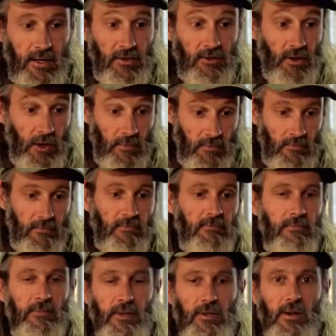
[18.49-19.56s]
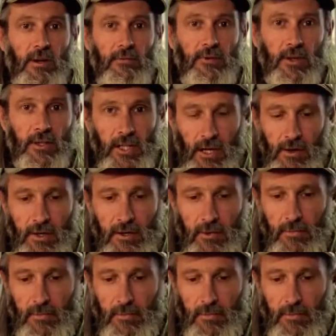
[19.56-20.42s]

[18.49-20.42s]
a job that I've got going